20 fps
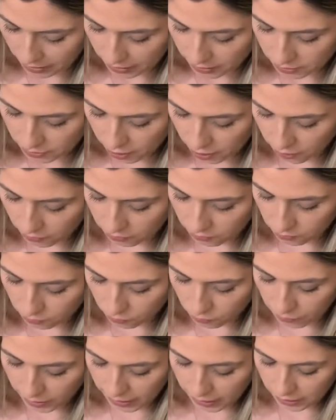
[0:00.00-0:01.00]
So
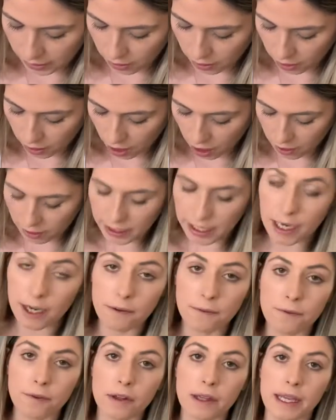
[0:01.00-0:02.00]
read the clock
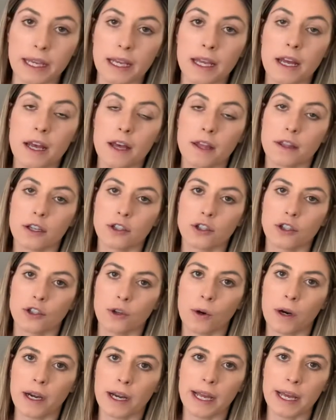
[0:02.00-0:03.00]
carefully. The
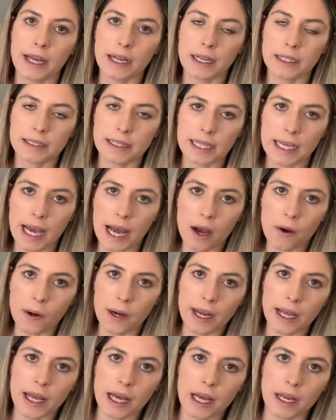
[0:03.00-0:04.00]
shorthand is the hour
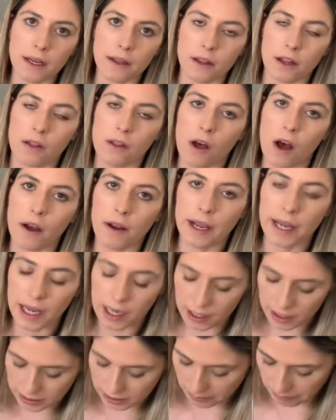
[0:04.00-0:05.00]
hand. The
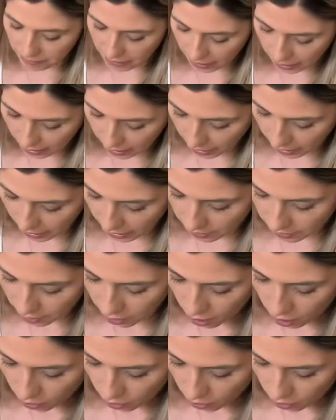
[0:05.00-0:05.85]
longhand is the minute hand.